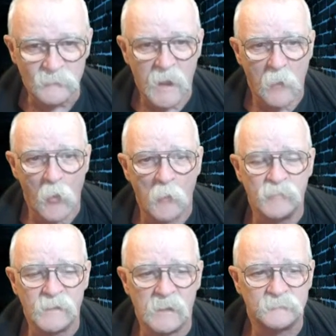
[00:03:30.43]
I won't
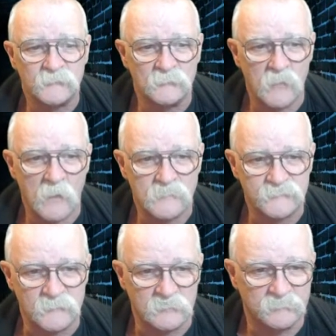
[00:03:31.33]
be on too long,
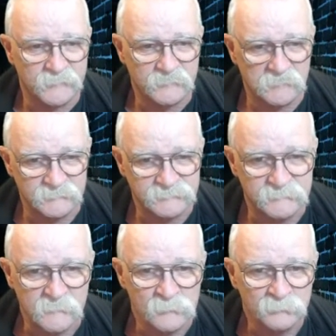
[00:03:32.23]
Cheryl, because
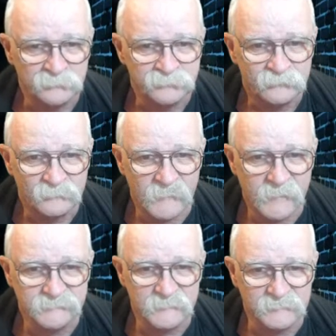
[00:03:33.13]

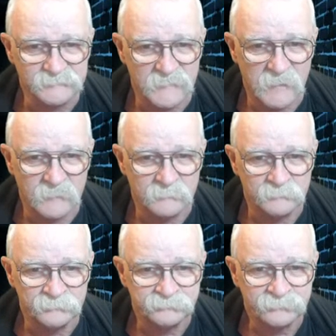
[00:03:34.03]
Mantic is on.
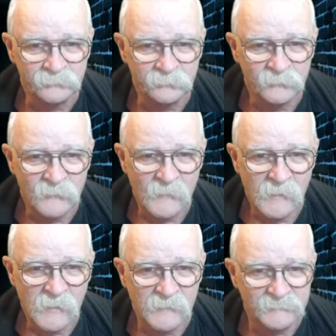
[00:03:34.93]

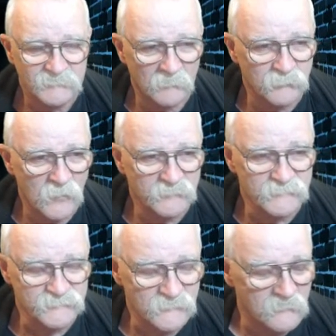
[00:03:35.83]
Yep, lucky
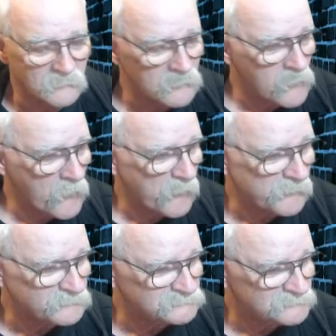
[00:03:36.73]
Cheryl.
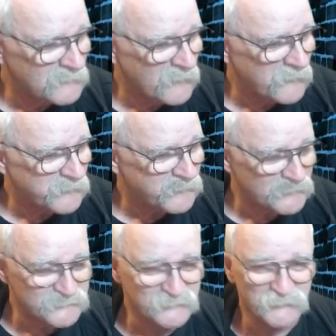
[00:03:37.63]
Yeah,
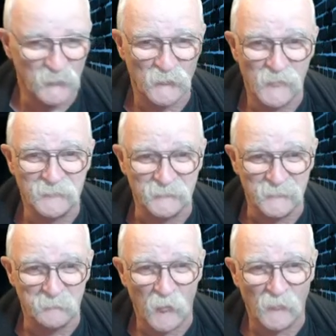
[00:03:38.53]
she's so lucky
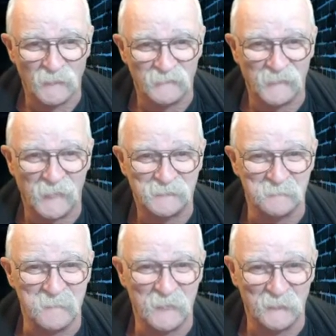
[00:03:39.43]
that Paulie forgot to
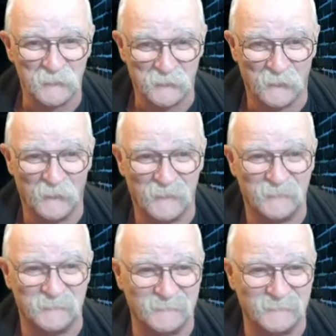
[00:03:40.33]
mail her coin.